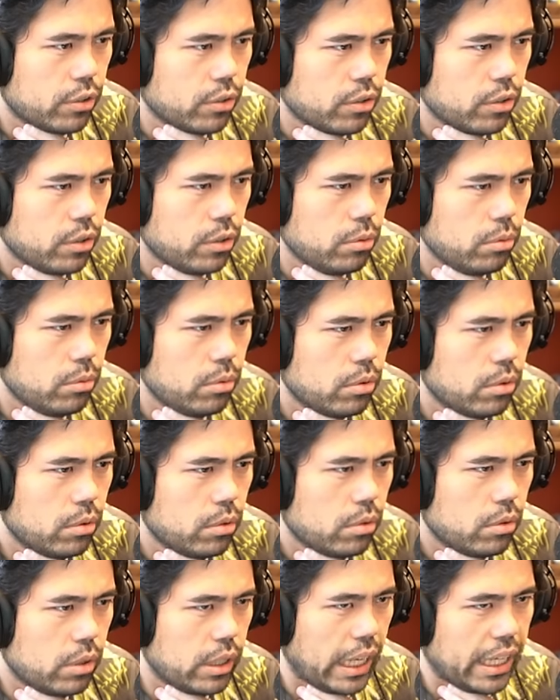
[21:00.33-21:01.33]
though
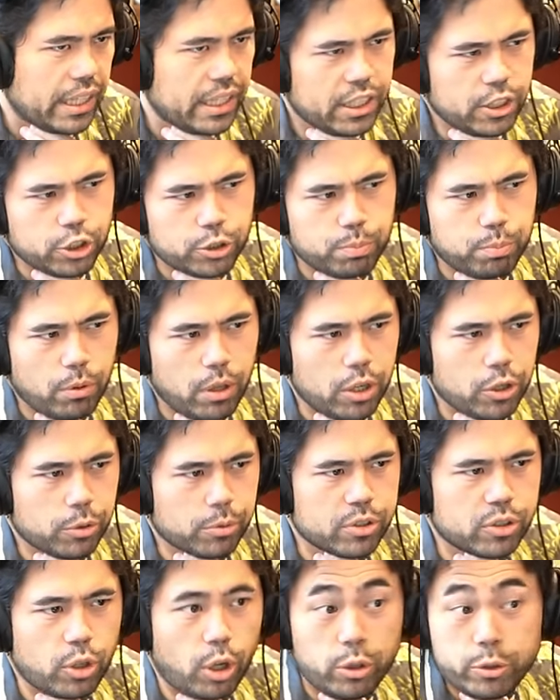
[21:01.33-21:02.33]
yeah I think he just blundered
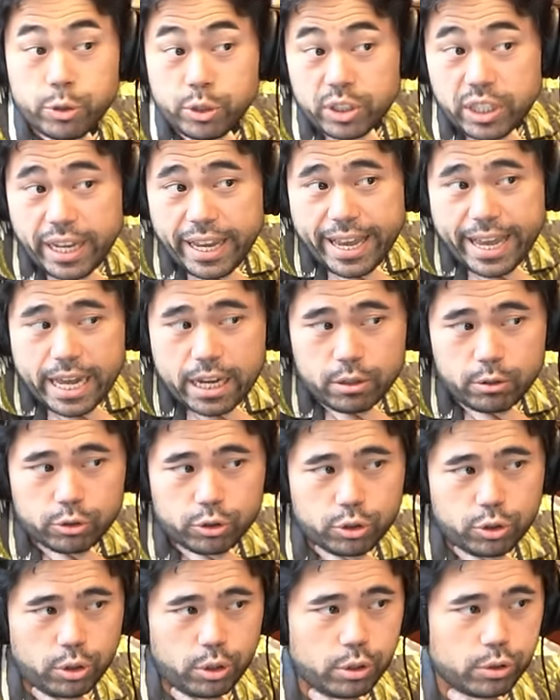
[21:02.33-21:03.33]
because also the diagonal's
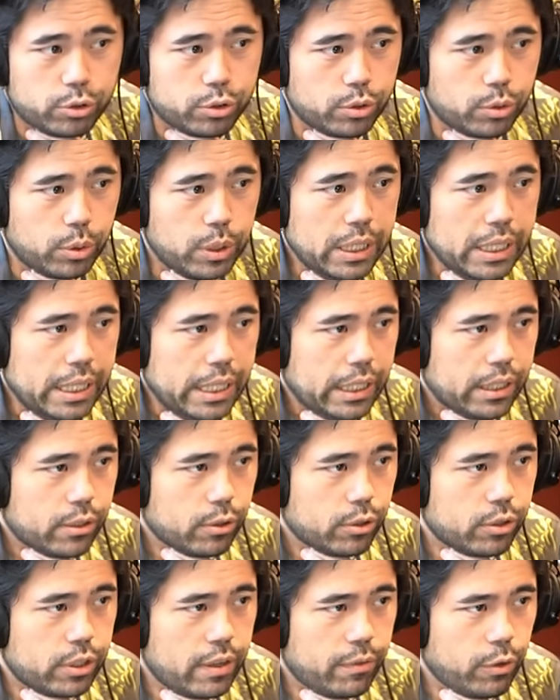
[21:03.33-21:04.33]
closed so there are
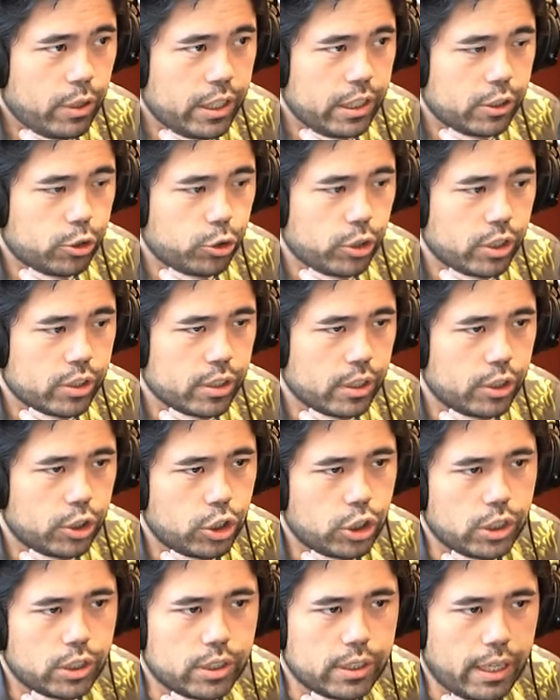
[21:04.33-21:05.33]
never any tricks on
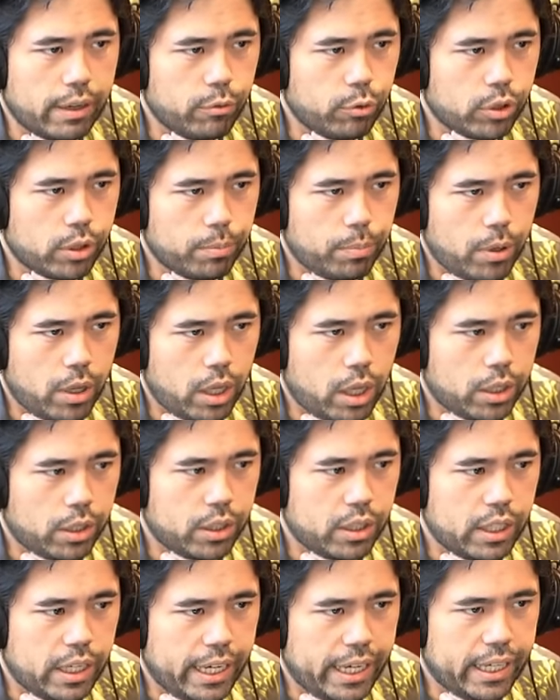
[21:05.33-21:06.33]
g7 with the pawn and the
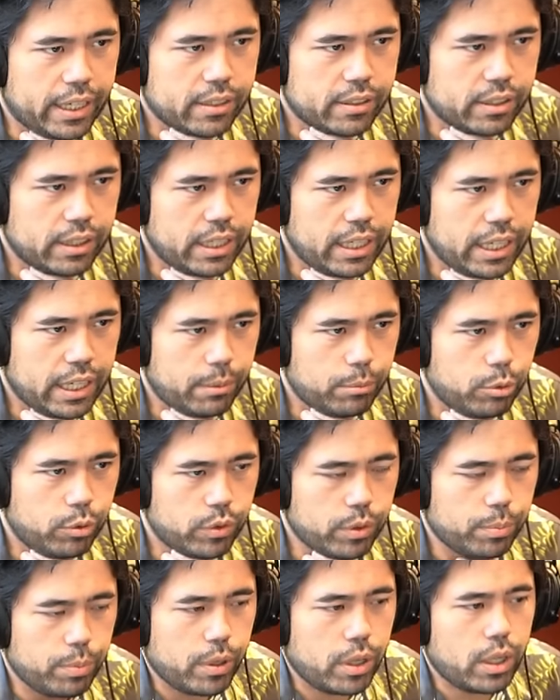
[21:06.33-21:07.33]
knight because he can't move the
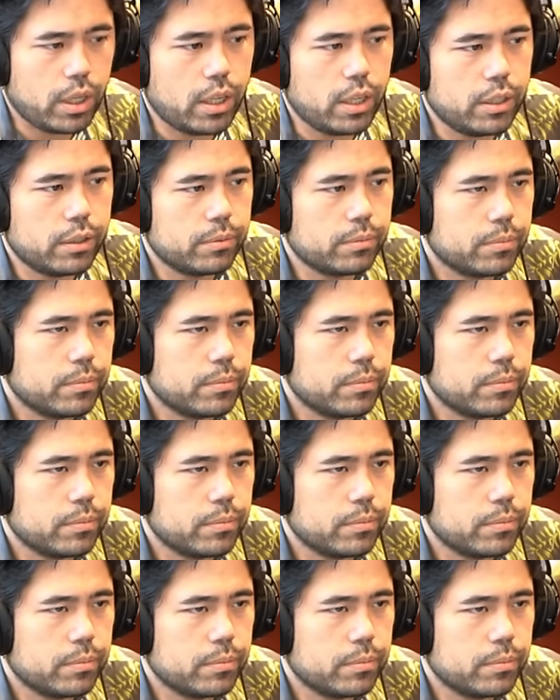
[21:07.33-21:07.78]
pawn